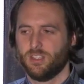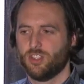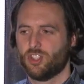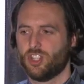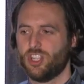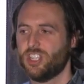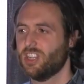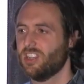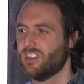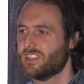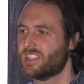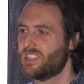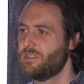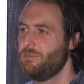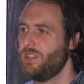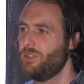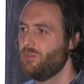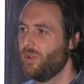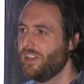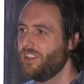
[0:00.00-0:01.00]
she talks to
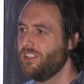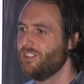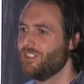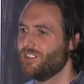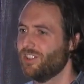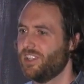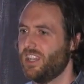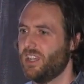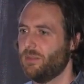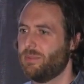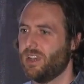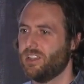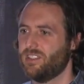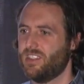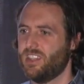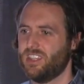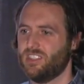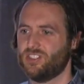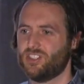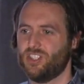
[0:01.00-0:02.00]
me regularly
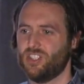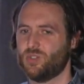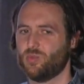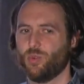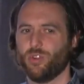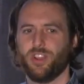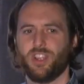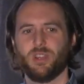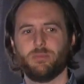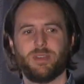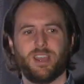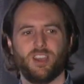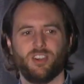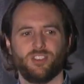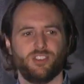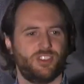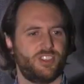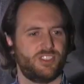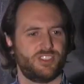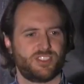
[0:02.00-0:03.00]
about things she's worried
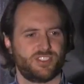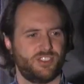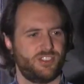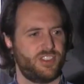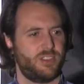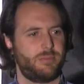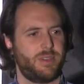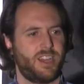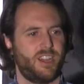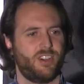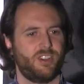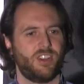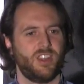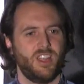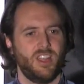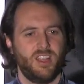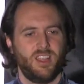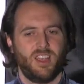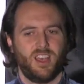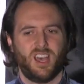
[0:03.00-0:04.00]
about or concerned about,
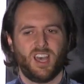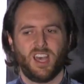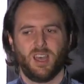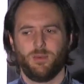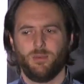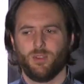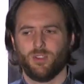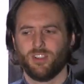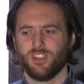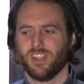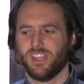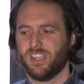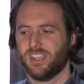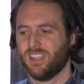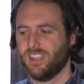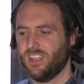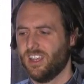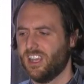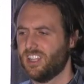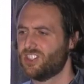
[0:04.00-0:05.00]
or
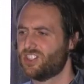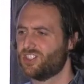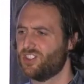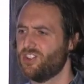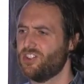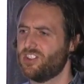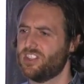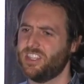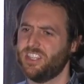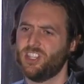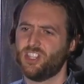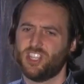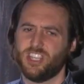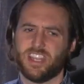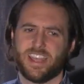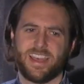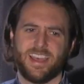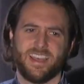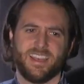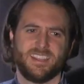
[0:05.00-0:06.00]
like uncertainty she
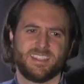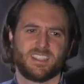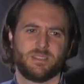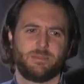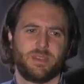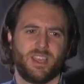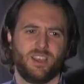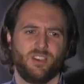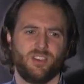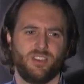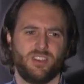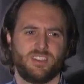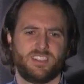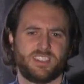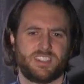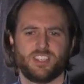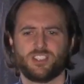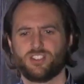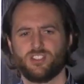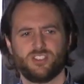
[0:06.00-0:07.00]
has about
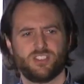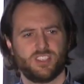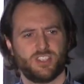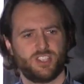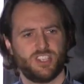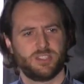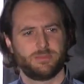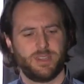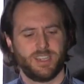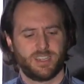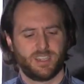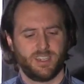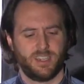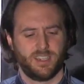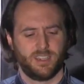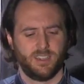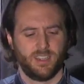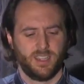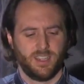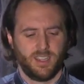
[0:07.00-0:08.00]
decisions that she's
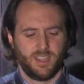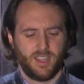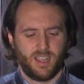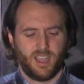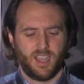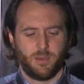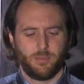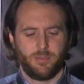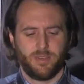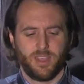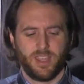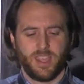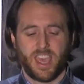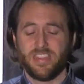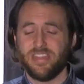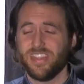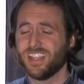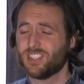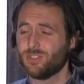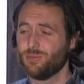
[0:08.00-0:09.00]
making.
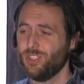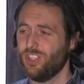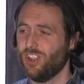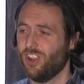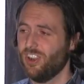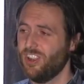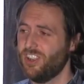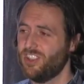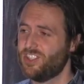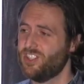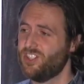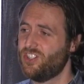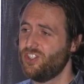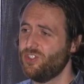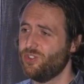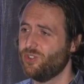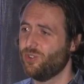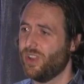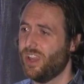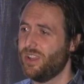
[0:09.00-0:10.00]
And that's really hard to
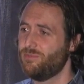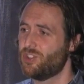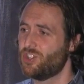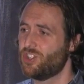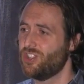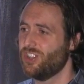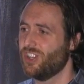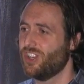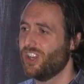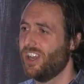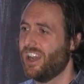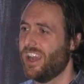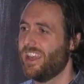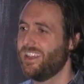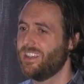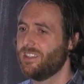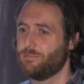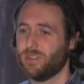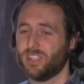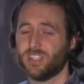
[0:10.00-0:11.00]
do, I'm sure.
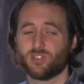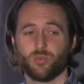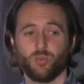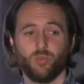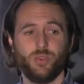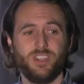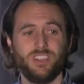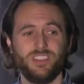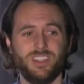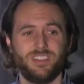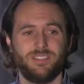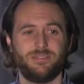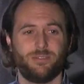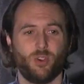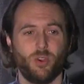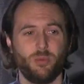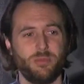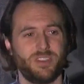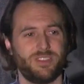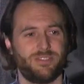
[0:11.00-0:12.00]
And but it's really
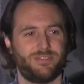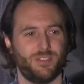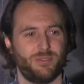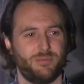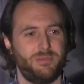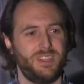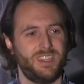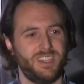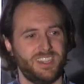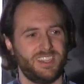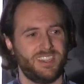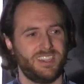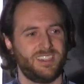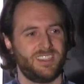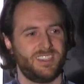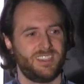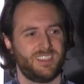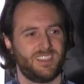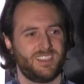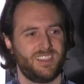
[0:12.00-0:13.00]
formative for
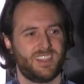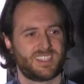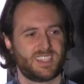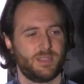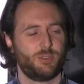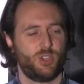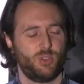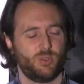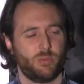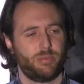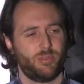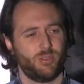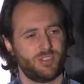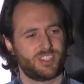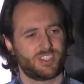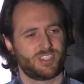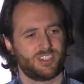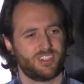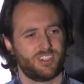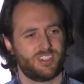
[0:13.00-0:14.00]
me as someone who
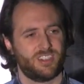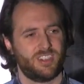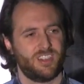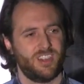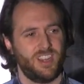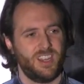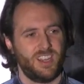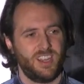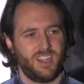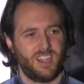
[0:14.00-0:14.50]
reports to her.